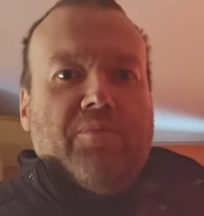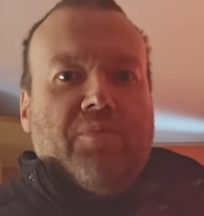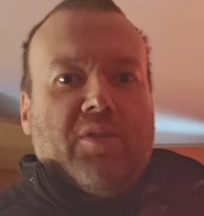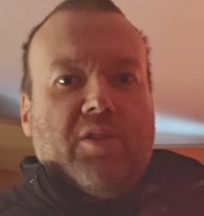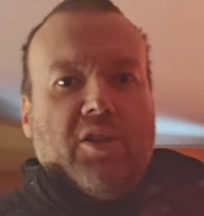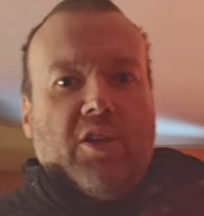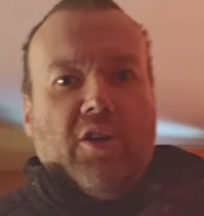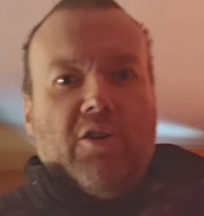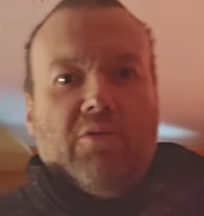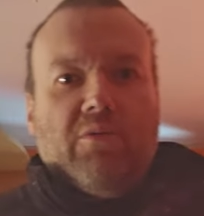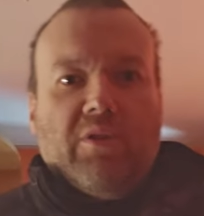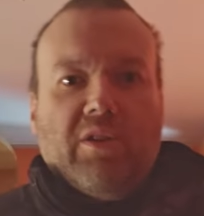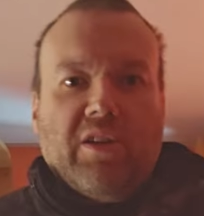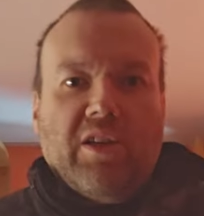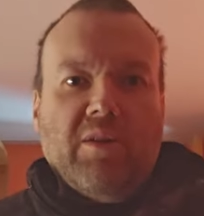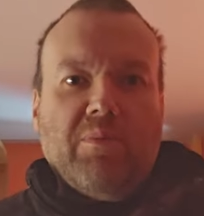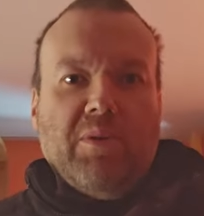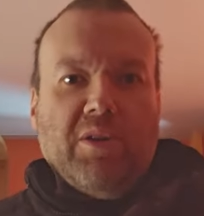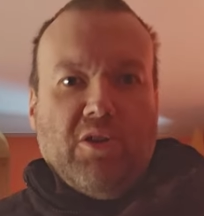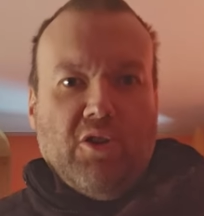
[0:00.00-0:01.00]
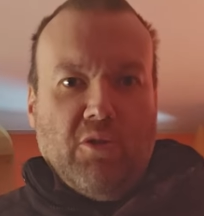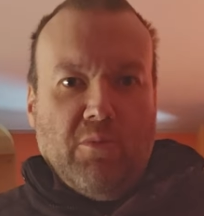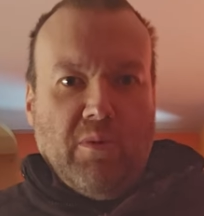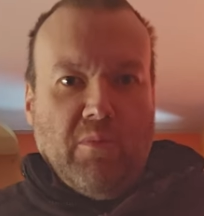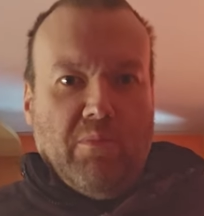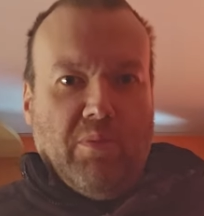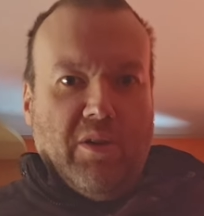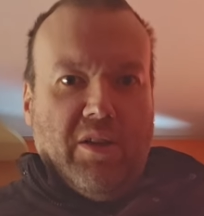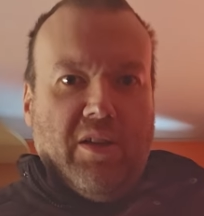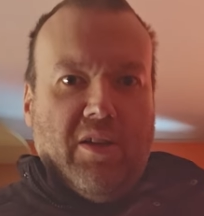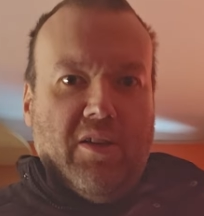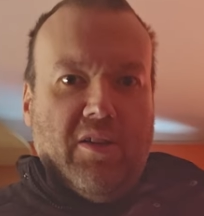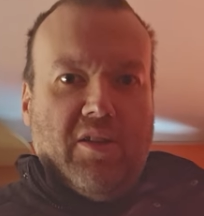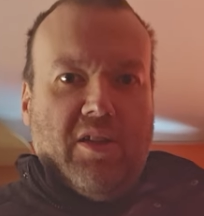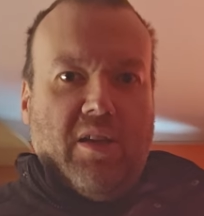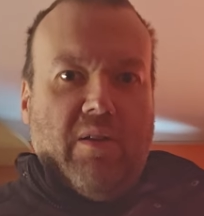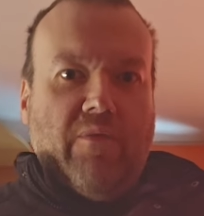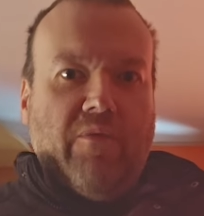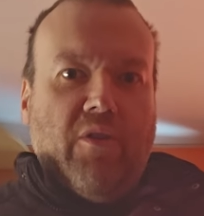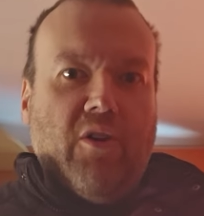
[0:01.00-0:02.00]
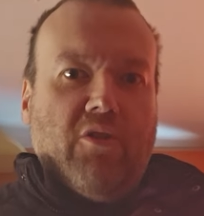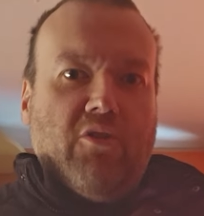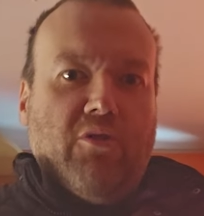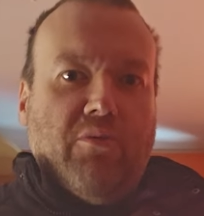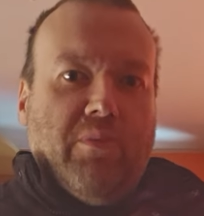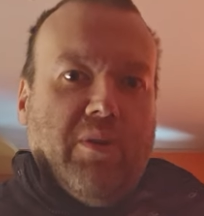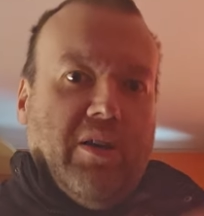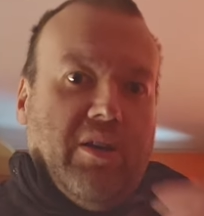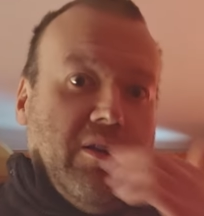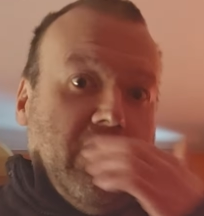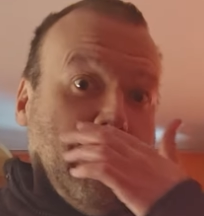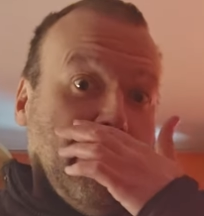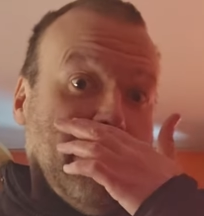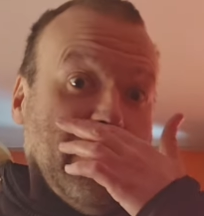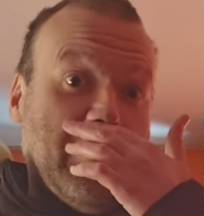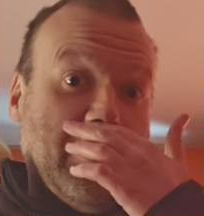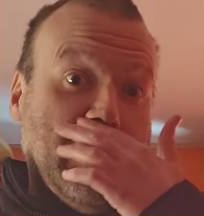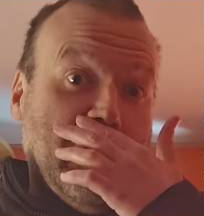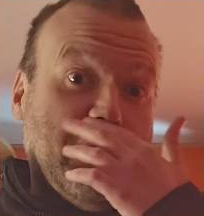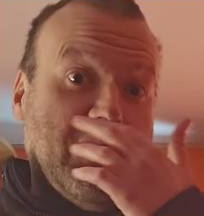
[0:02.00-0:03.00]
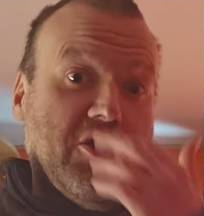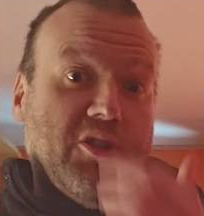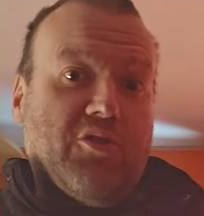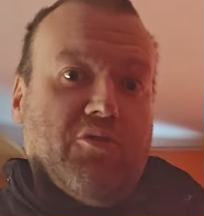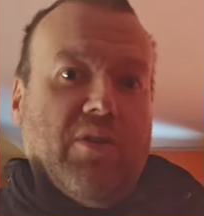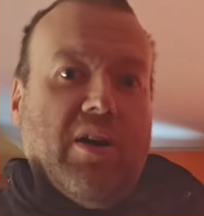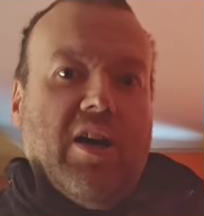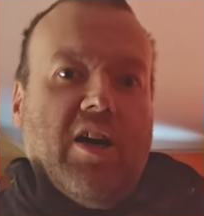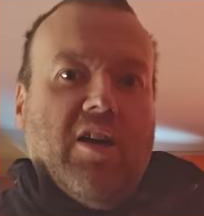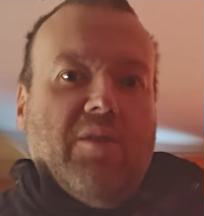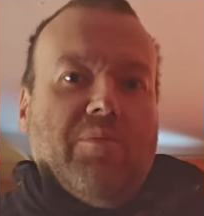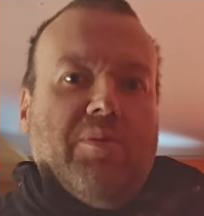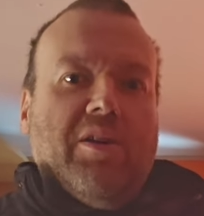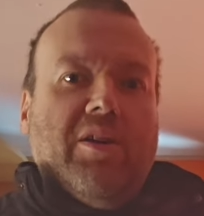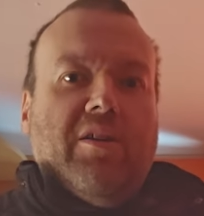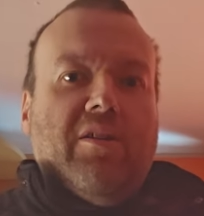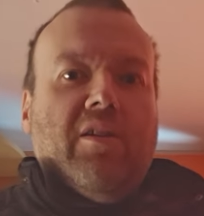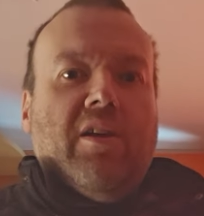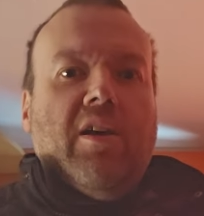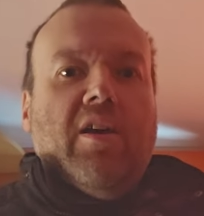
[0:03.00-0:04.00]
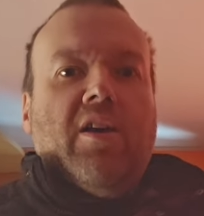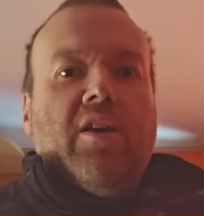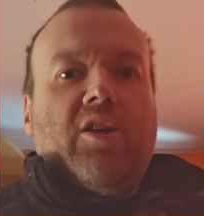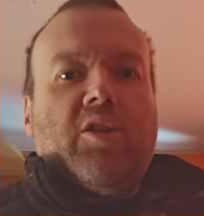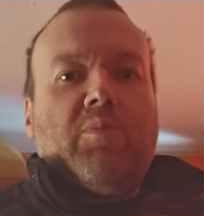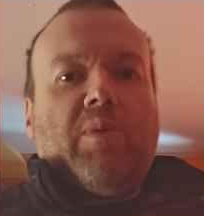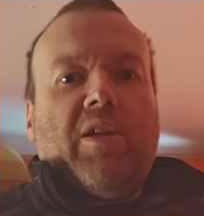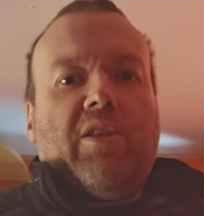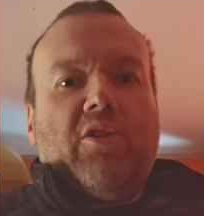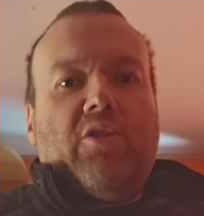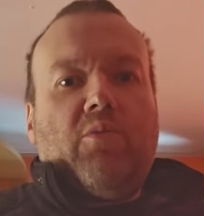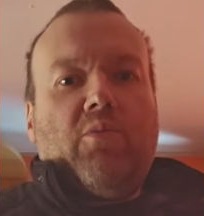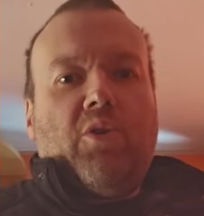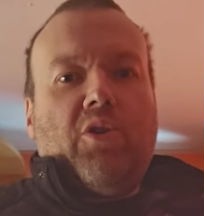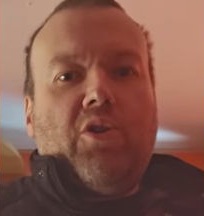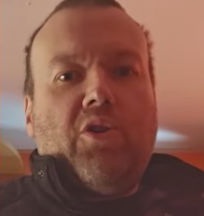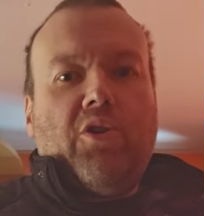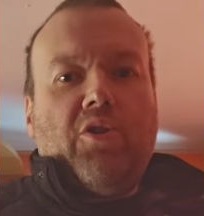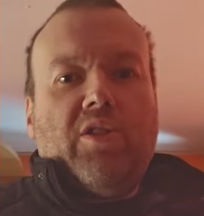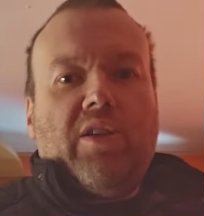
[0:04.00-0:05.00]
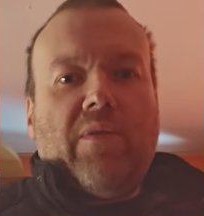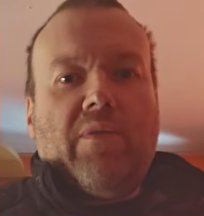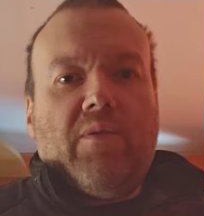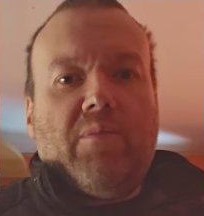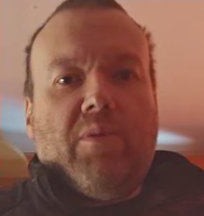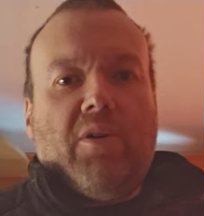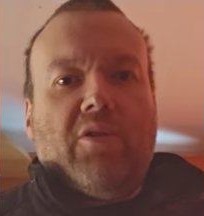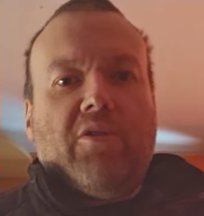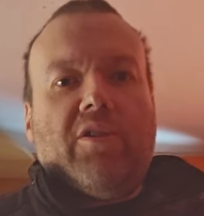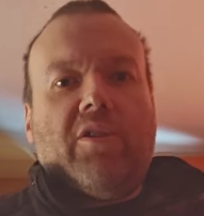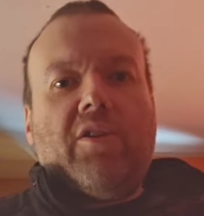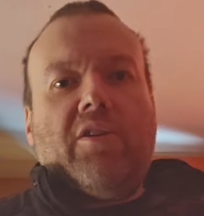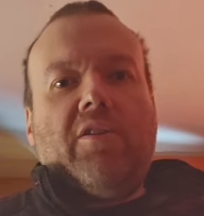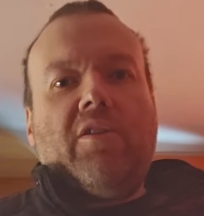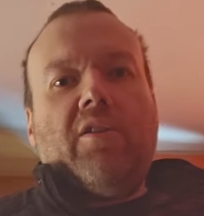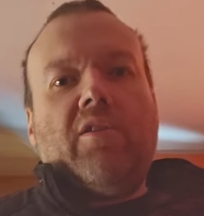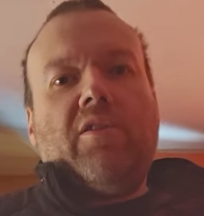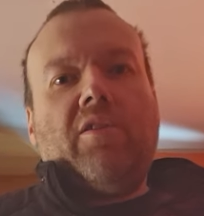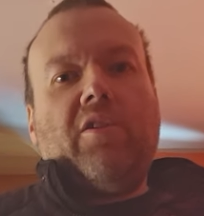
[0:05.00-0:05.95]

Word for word: So keep it coming, please. Keep following me. Keep subscribing. Spread the word to everybody.